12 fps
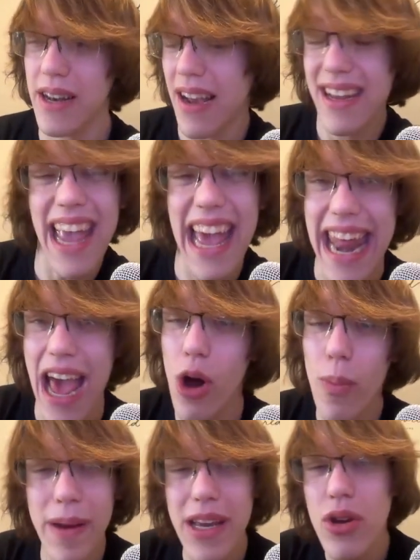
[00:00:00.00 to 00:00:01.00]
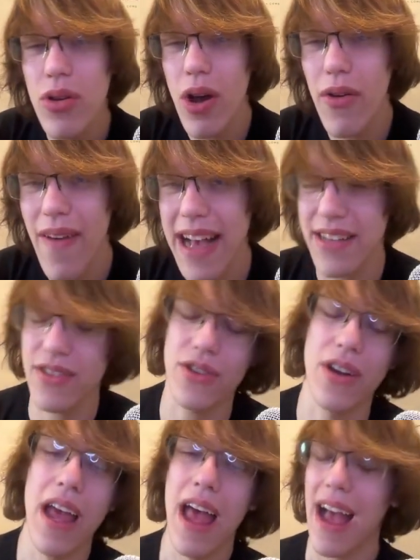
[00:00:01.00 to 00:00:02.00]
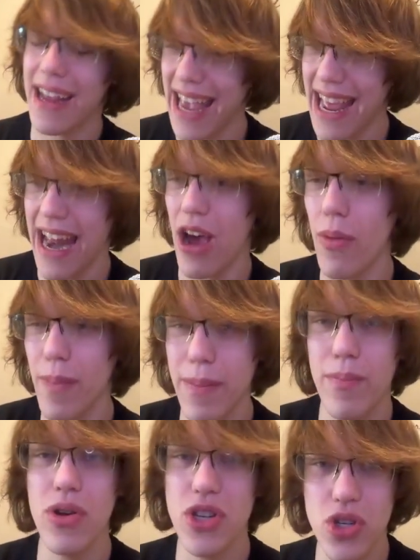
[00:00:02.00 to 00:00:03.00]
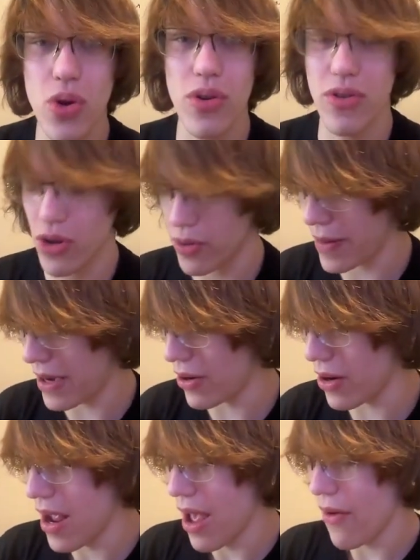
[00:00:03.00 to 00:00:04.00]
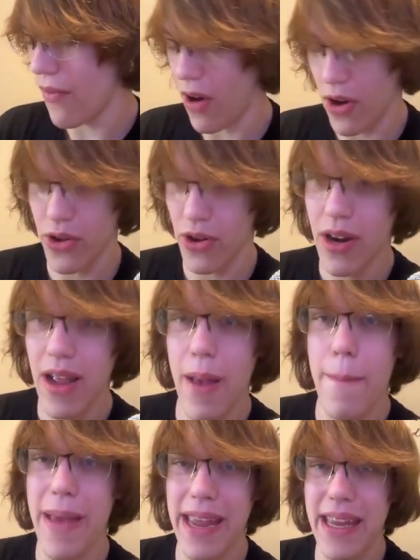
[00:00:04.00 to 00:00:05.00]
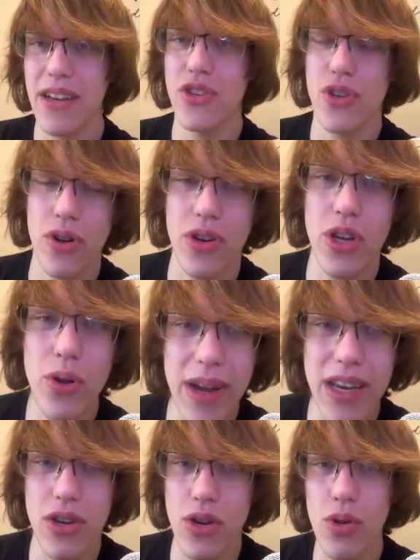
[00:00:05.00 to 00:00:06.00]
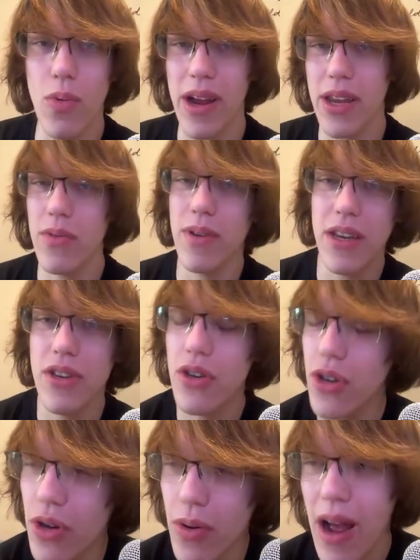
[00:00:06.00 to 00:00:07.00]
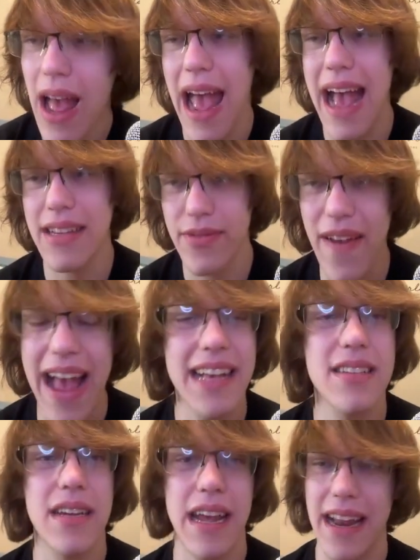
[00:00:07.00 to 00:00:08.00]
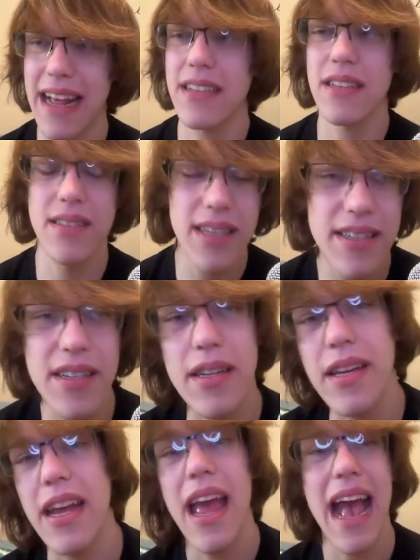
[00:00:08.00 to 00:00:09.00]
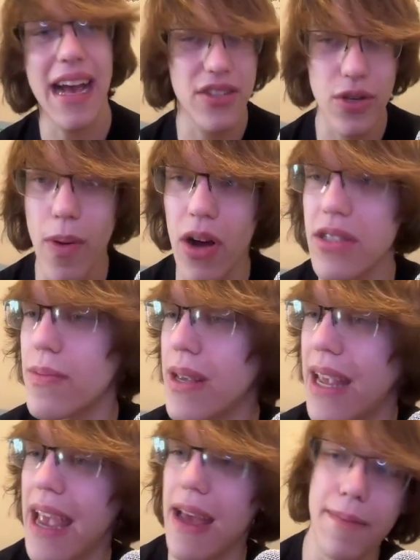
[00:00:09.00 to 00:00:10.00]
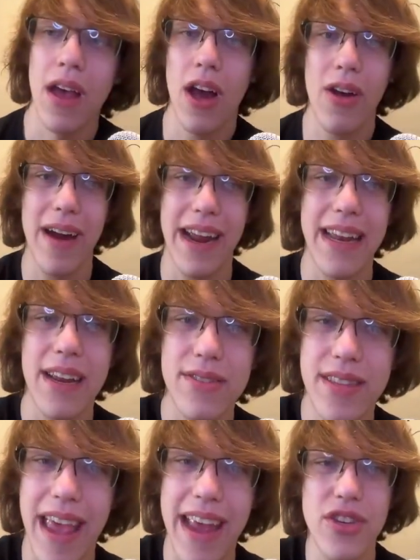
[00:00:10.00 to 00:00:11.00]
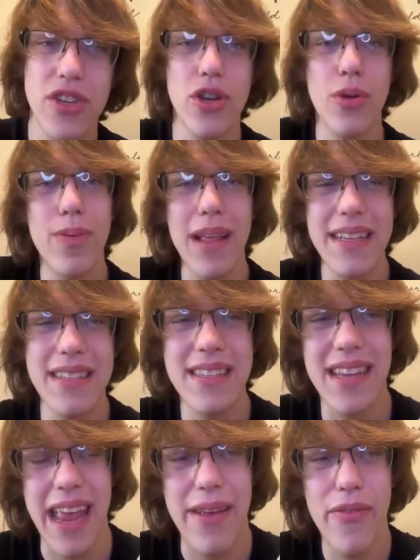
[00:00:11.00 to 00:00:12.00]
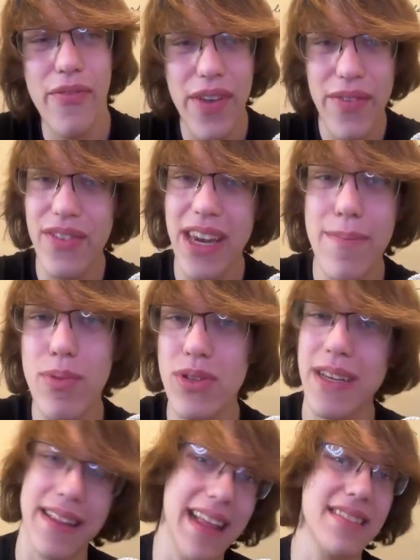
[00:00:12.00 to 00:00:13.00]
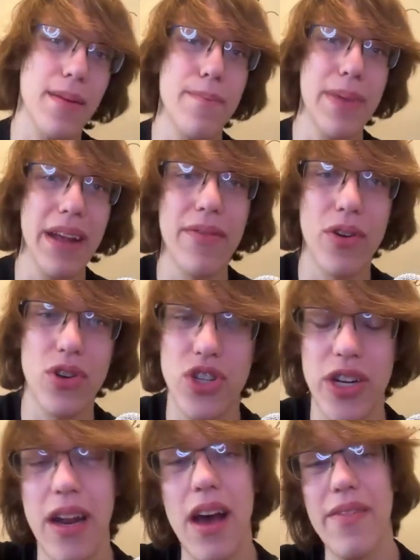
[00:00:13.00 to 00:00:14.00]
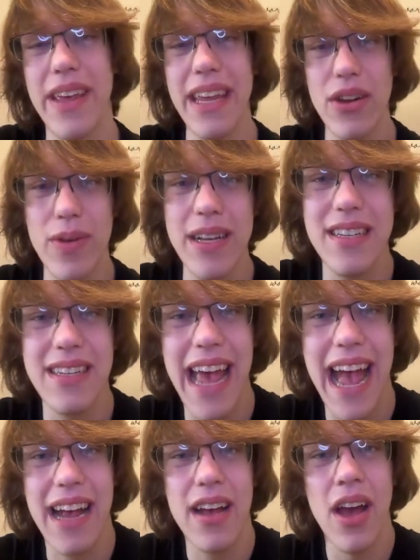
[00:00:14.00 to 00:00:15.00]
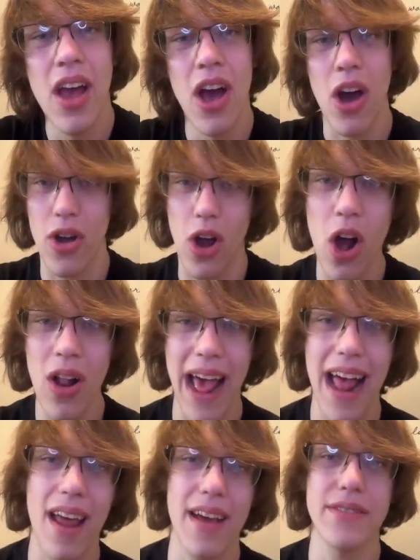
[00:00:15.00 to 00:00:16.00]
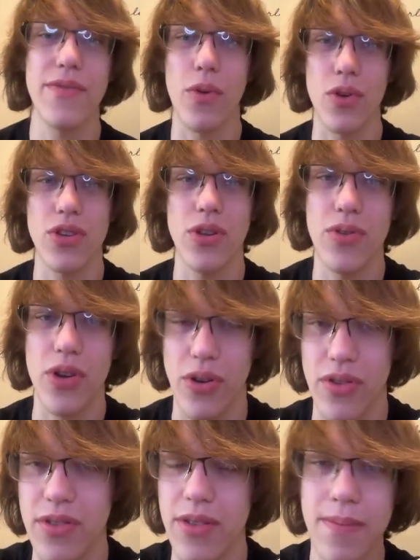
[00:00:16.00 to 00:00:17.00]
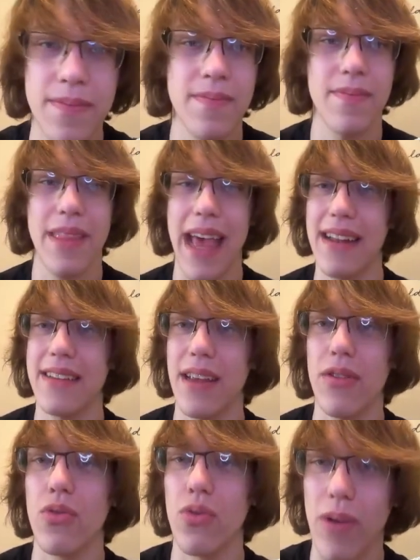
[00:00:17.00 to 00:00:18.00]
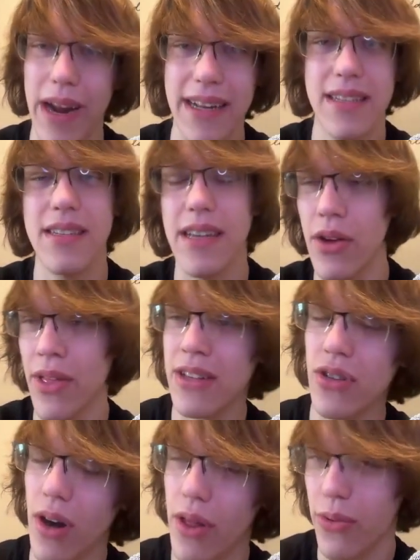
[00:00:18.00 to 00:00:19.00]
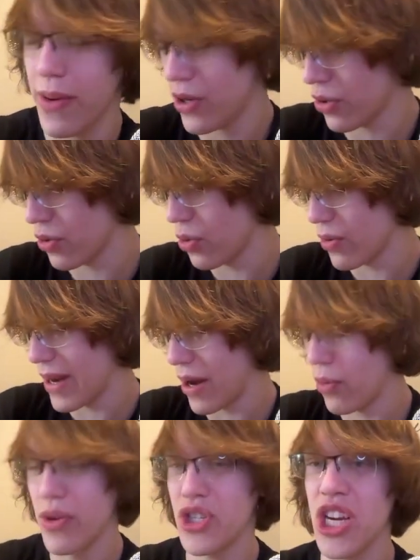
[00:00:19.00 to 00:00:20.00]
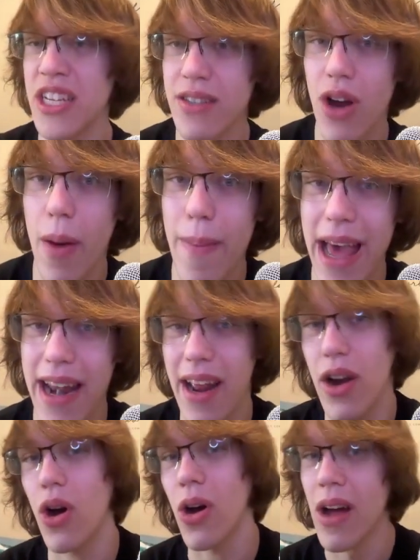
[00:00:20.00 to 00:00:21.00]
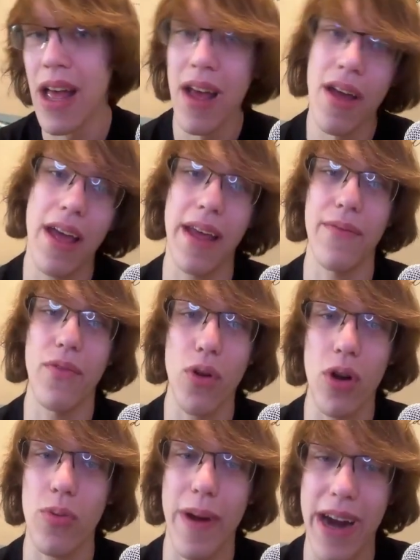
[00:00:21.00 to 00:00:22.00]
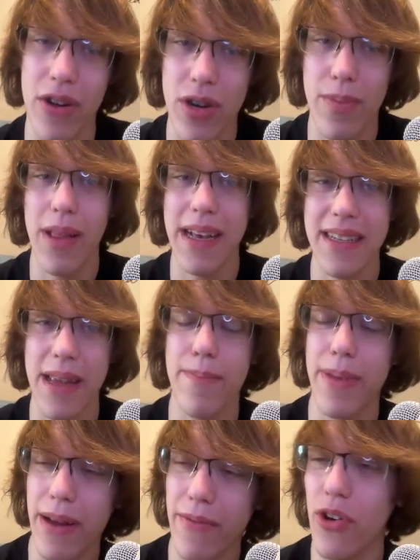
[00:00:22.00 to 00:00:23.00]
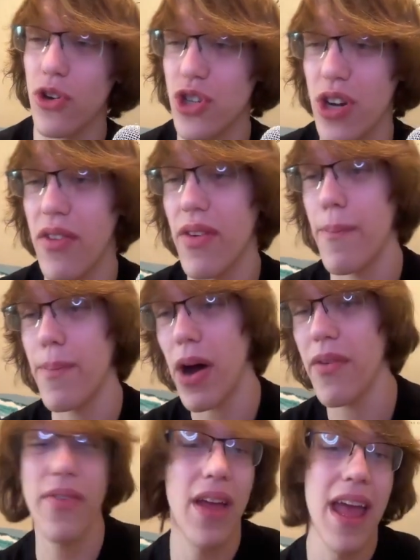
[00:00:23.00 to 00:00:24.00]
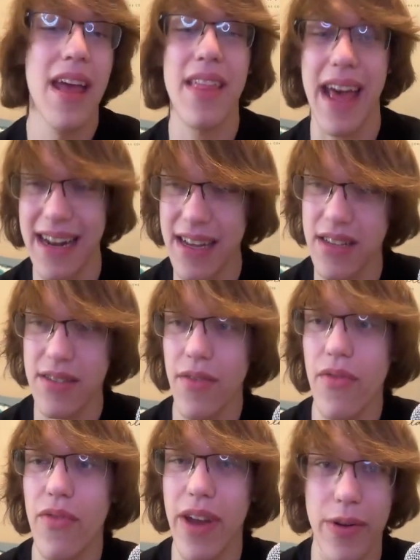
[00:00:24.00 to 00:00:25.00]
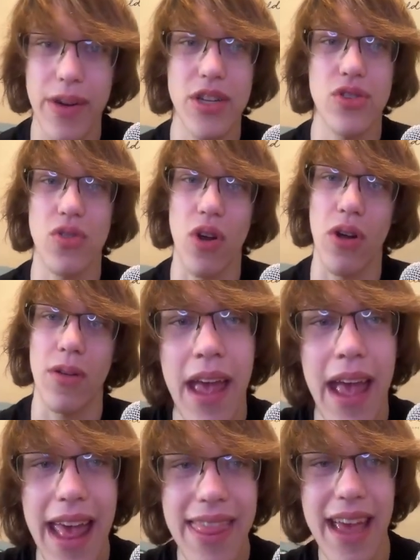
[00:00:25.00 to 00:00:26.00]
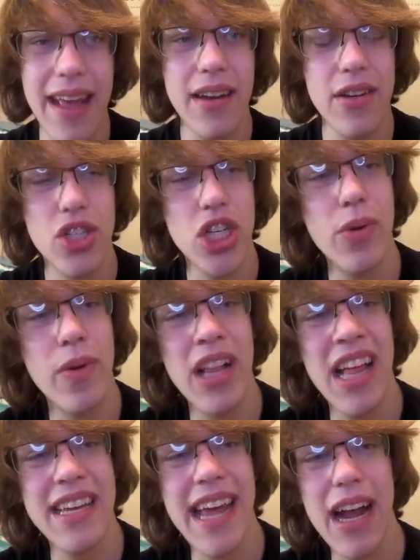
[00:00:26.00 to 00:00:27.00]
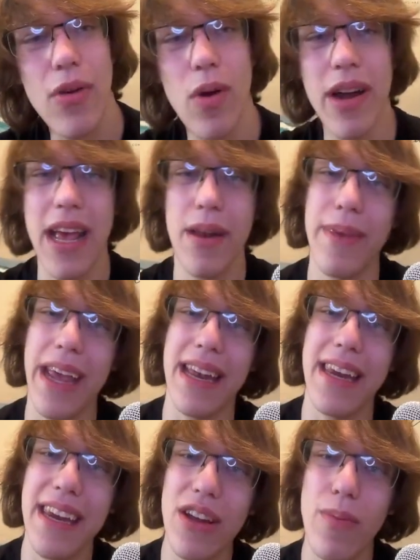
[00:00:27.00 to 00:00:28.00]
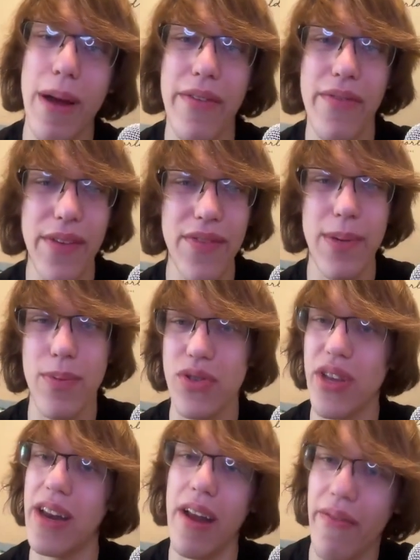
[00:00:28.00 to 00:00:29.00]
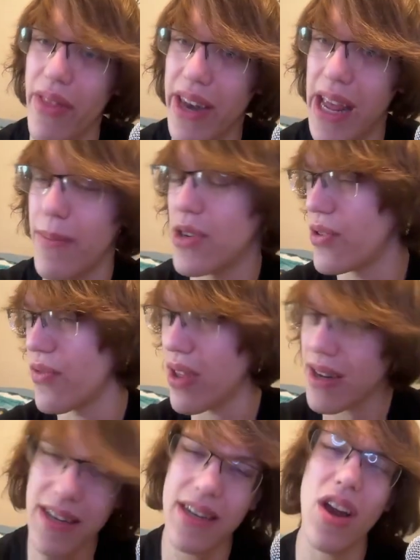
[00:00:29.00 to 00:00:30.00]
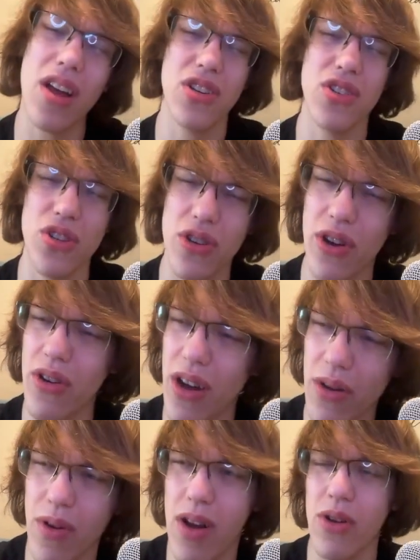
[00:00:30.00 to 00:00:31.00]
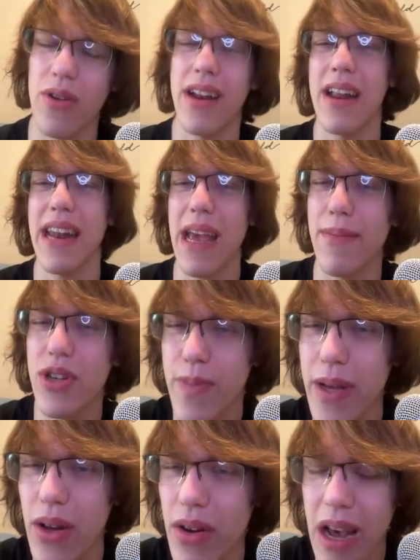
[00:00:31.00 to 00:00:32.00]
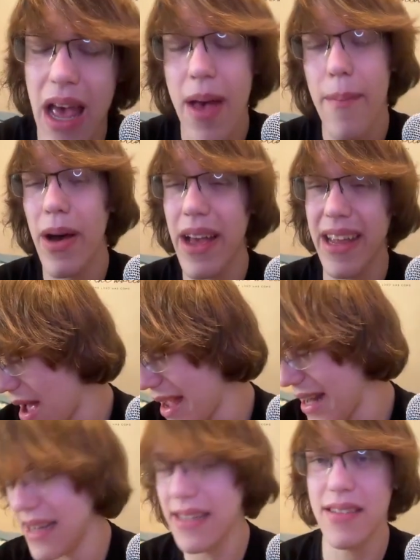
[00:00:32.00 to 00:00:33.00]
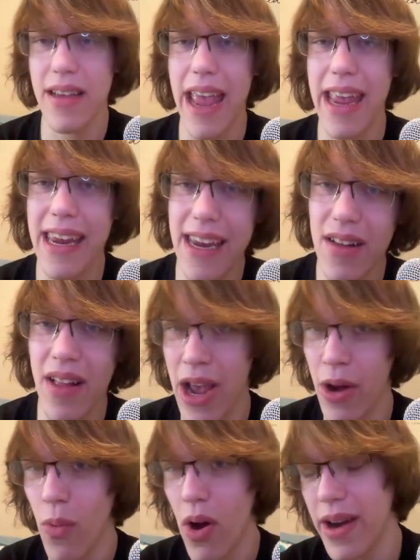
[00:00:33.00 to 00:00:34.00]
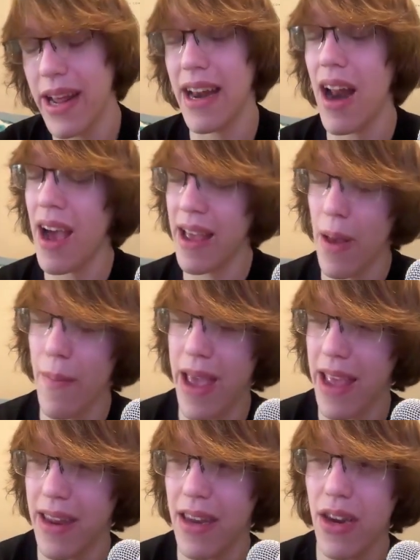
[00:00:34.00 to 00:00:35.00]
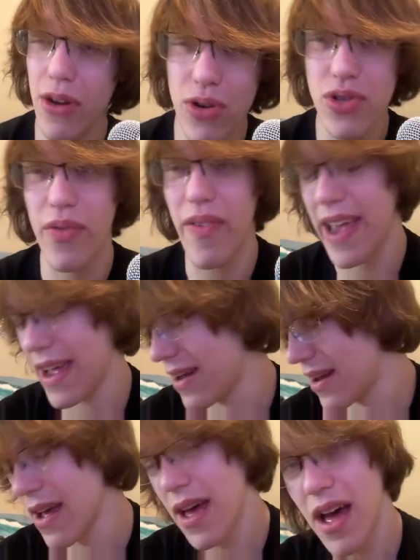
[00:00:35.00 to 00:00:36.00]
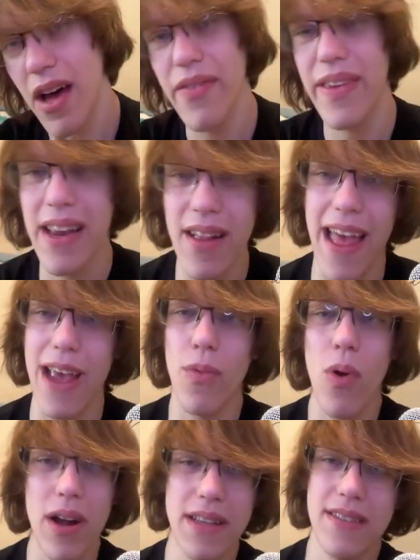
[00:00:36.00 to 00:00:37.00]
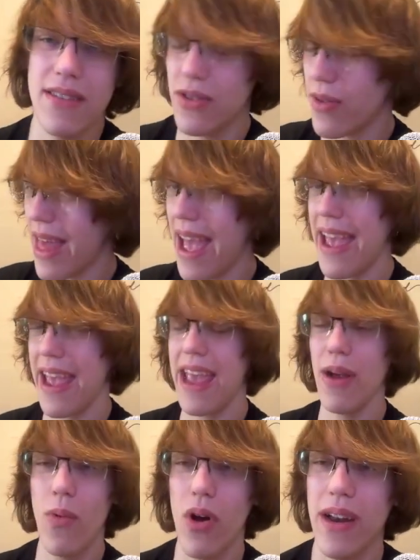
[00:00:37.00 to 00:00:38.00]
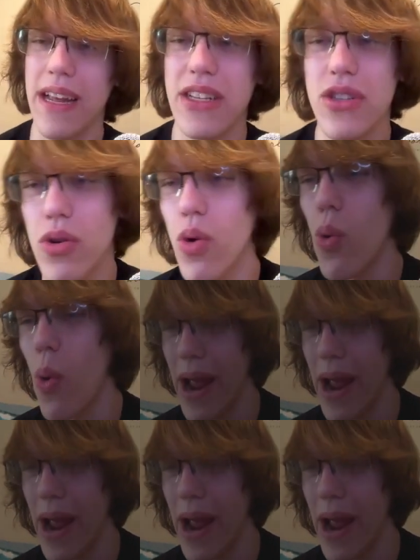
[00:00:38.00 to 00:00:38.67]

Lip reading: Again, helping you go faster. Again, helping push your turn meter farther, making sure you can do what you need to do as fast and as consistently as you possibly can. All right, and here's the A2, places a 50%, that's a big version, of increased attack on all allies for 2 turns. That is a great skill. That's on a 3-turn cooldown, which is not bad at all. And for a rare to place a big version of a buff, that is very strong. And then she will attack 1 enemy and heal by 50% of the damage inflicted. Not sure you're going to run her in a damage build, but it is a heal A1, and I am a huge fan of heal A1s, so that A1 is quite